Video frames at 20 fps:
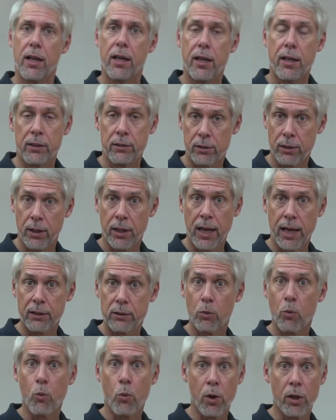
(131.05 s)
And so that's
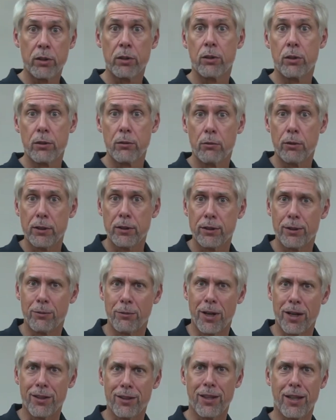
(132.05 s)
one good reason
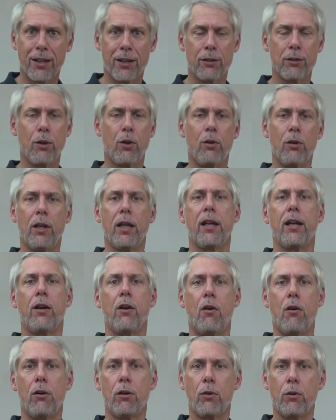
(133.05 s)
right there. Don't let it
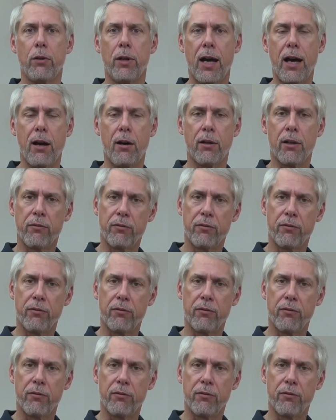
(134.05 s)
all go down.